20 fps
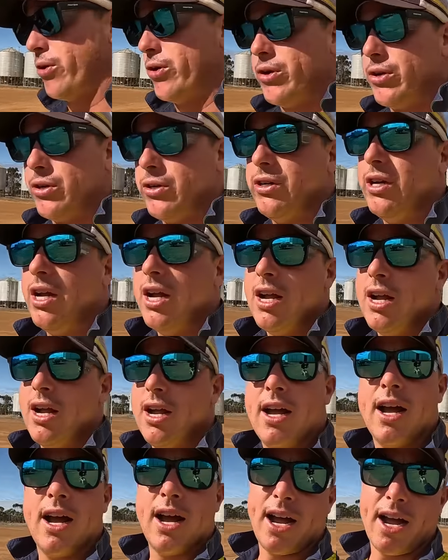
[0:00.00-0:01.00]
who
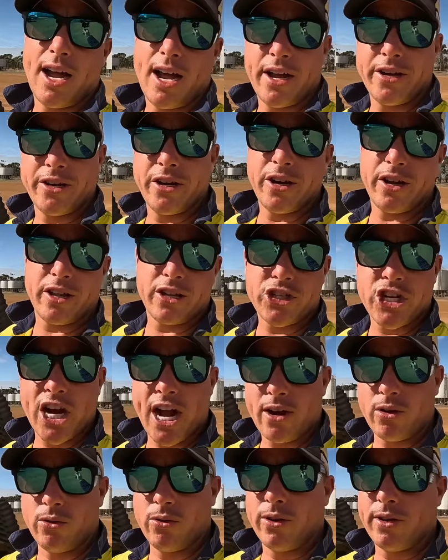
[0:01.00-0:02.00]
uh, are new to the
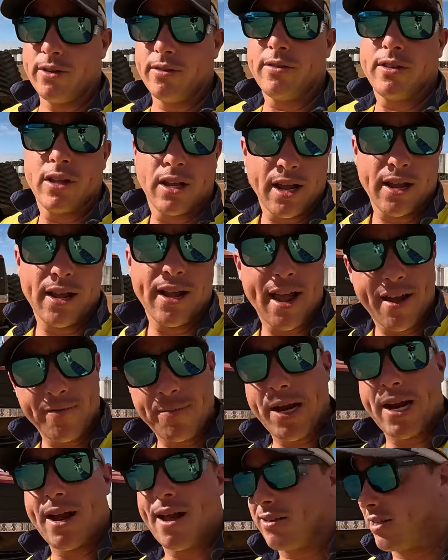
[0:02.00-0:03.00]
channel and that have
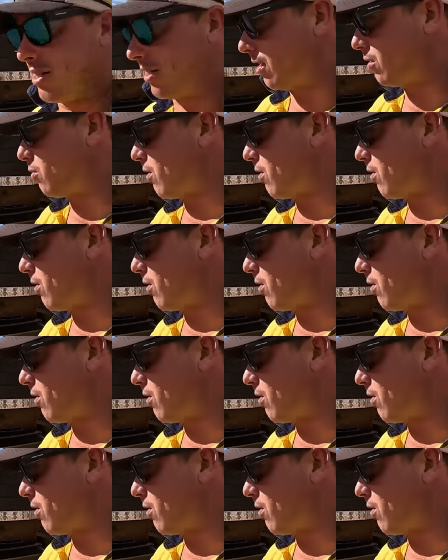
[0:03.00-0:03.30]
been asking the